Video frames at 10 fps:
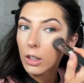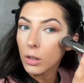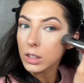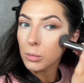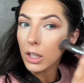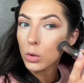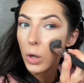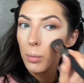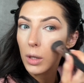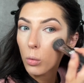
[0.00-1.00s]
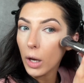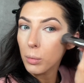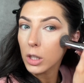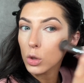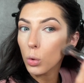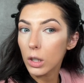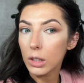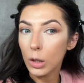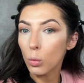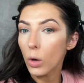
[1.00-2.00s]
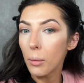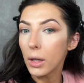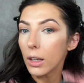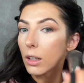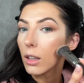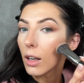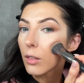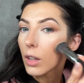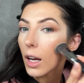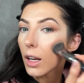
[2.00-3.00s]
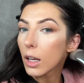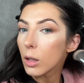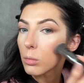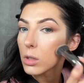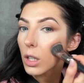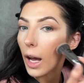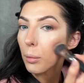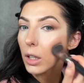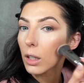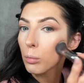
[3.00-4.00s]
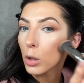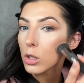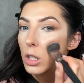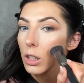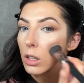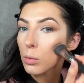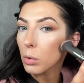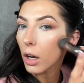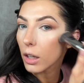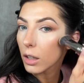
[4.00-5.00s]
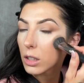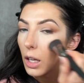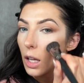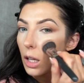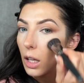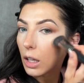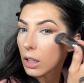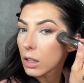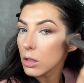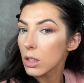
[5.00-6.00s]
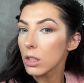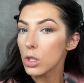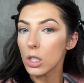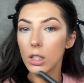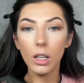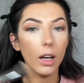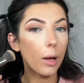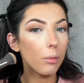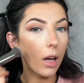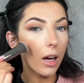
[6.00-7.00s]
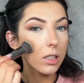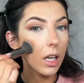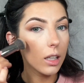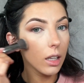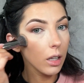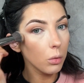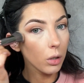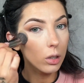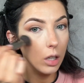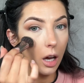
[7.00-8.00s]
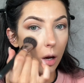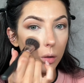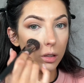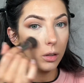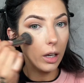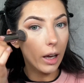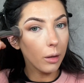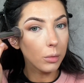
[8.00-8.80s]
And notice I'm not swiping, wiping, twirling, rubbing, none of that. I am tapping and pushing this product into the cheek, and I'm not taking it real low, okay?